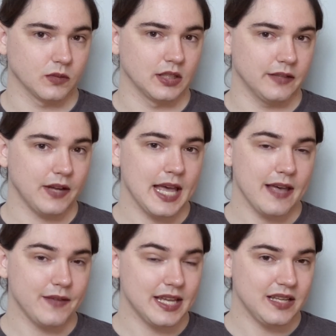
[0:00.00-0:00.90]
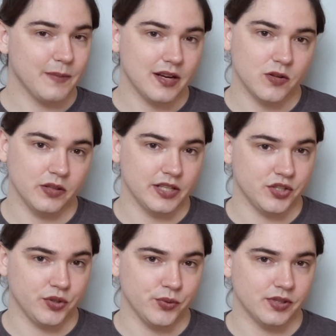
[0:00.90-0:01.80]
If I have any medical
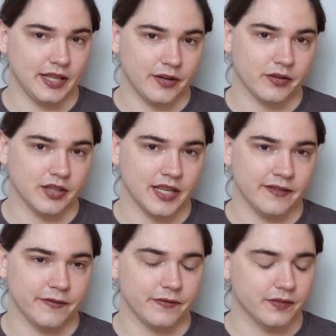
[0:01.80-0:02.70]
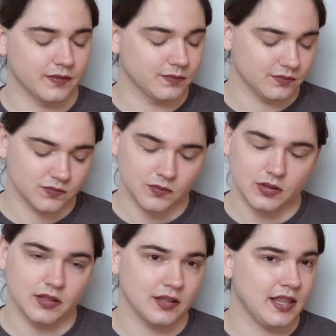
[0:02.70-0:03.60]
issues later in life,
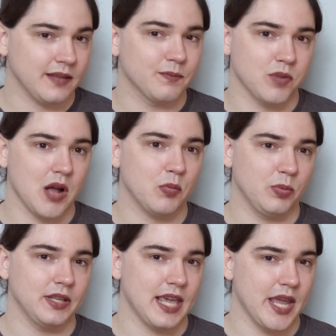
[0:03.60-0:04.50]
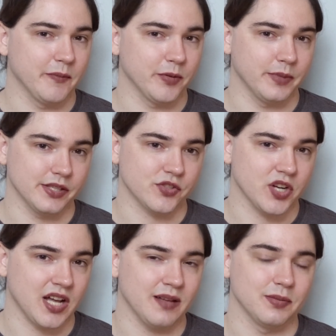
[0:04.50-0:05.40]
they probably came from this
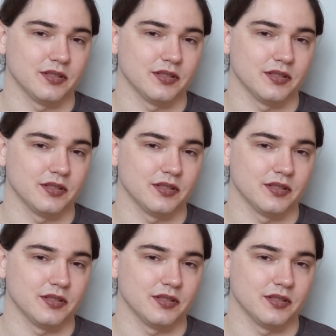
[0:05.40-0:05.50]
job.